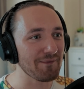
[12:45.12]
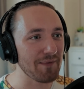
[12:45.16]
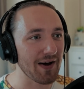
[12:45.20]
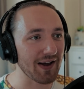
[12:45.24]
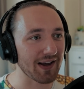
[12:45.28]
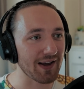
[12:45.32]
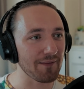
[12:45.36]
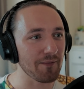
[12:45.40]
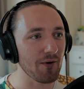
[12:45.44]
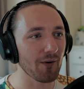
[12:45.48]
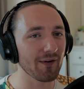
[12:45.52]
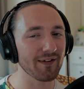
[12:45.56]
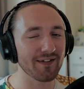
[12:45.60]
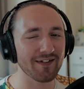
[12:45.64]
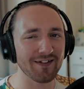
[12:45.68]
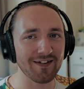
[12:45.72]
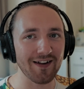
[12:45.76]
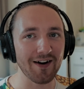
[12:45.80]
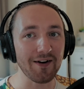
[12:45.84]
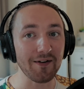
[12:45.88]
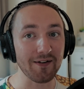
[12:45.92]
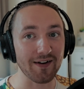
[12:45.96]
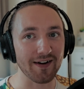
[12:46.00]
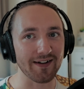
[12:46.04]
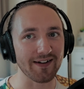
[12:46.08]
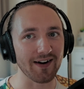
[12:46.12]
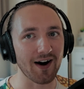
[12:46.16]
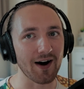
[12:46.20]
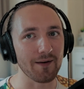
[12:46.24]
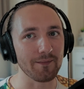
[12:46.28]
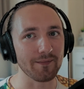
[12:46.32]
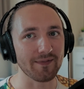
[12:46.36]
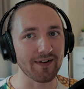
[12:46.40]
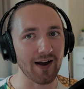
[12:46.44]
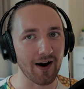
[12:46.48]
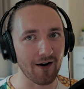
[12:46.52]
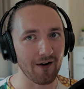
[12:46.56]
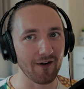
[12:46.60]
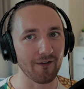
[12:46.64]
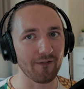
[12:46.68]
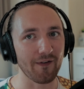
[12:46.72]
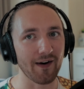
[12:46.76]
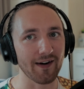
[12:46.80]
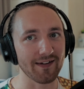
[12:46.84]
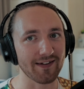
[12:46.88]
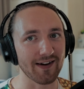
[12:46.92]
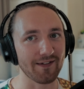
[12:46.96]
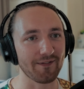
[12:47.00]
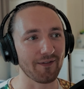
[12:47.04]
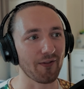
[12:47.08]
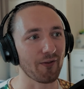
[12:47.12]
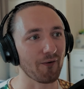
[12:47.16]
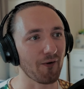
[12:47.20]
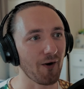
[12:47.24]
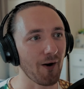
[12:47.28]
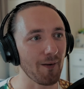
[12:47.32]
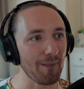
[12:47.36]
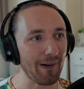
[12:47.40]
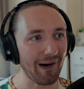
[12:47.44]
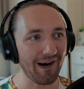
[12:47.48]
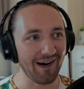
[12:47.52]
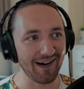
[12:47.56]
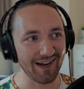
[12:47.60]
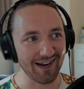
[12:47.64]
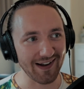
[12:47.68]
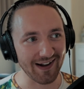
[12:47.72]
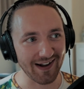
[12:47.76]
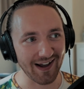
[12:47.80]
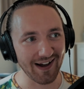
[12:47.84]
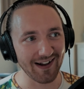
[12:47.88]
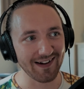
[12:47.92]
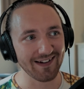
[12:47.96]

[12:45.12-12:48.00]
Give me one so good that I'm terrified to ever throw a party again.